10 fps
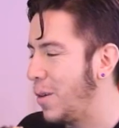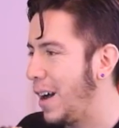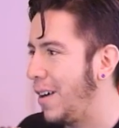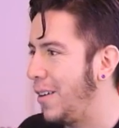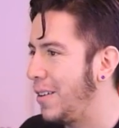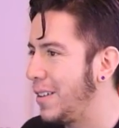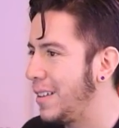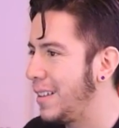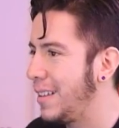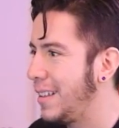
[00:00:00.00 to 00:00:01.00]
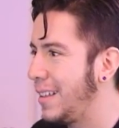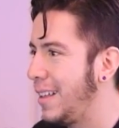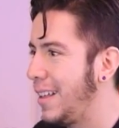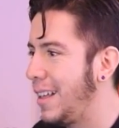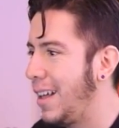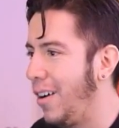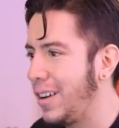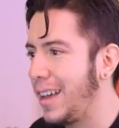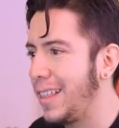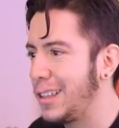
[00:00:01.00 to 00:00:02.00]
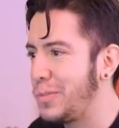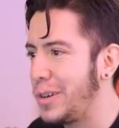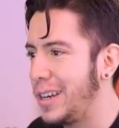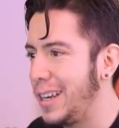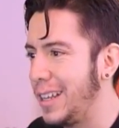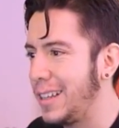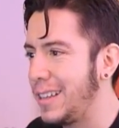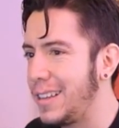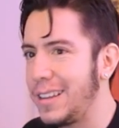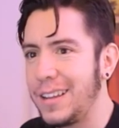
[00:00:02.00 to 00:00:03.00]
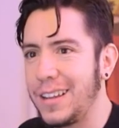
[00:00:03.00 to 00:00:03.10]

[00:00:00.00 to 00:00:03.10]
Wow. Okay, that's pretty neat.